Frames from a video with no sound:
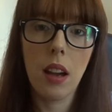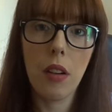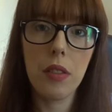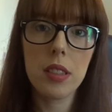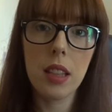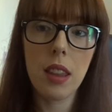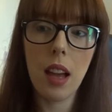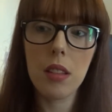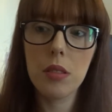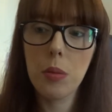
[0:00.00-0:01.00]
obviously
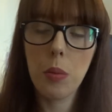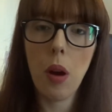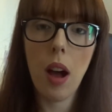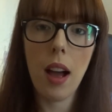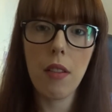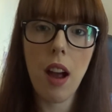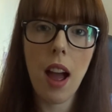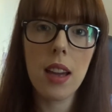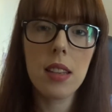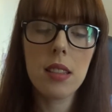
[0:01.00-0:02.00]
that's what I
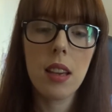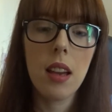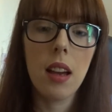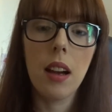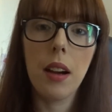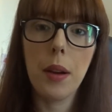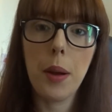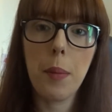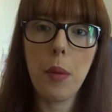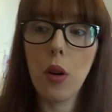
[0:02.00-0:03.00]
write,
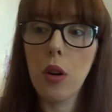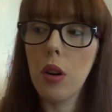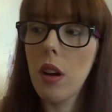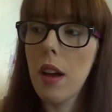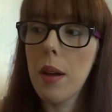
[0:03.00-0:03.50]
or